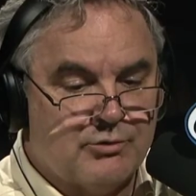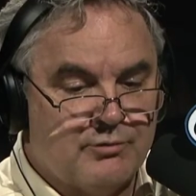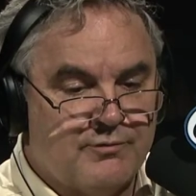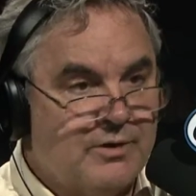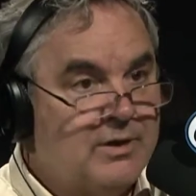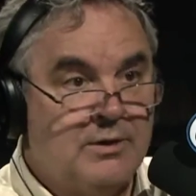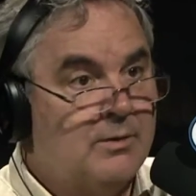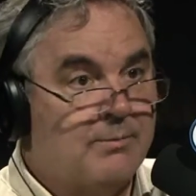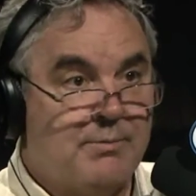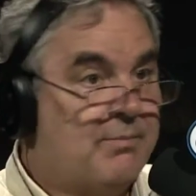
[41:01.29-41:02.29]
who've
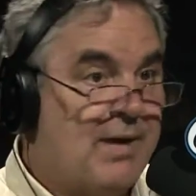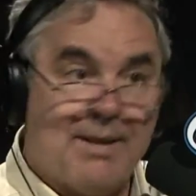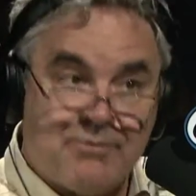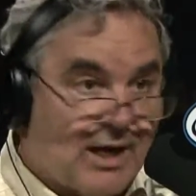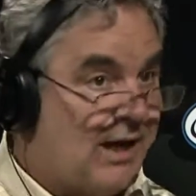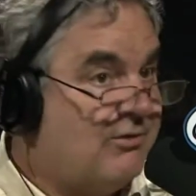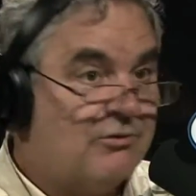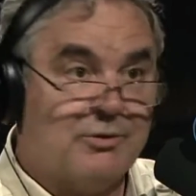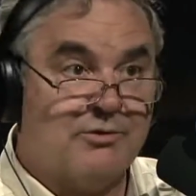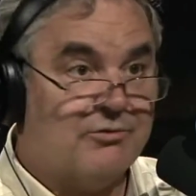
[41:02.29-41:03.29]
been baptized,
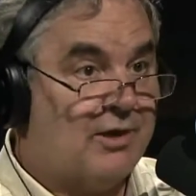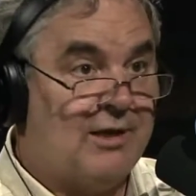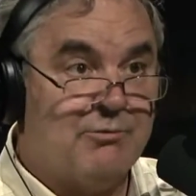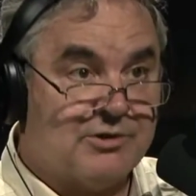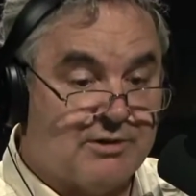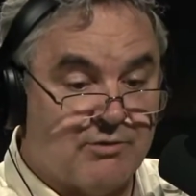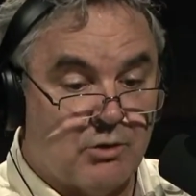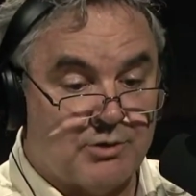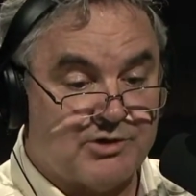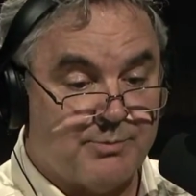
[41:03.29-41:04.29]
is what it's saying, received the
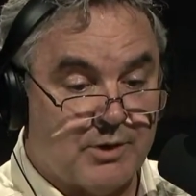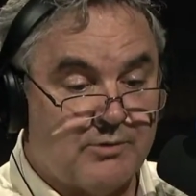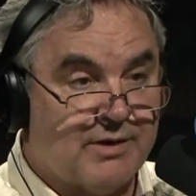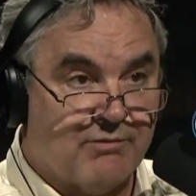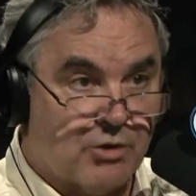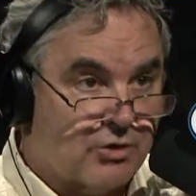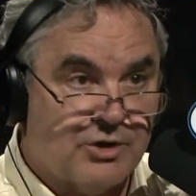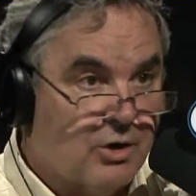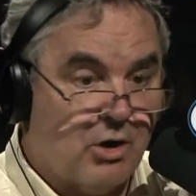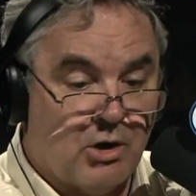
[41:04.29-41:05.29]
Holy Spirit, they've learned
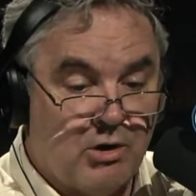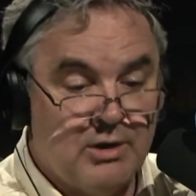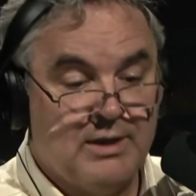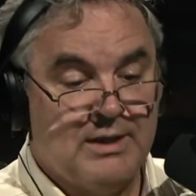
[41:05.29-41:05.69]
it all,